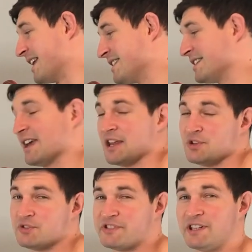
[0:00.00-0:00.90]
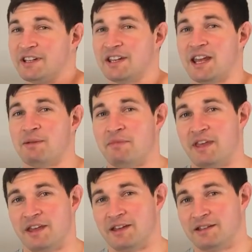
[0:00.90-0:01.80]
India and New Zealand game
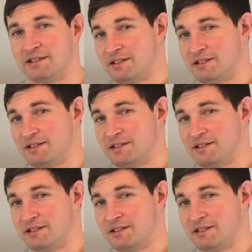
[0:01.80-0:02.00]
there.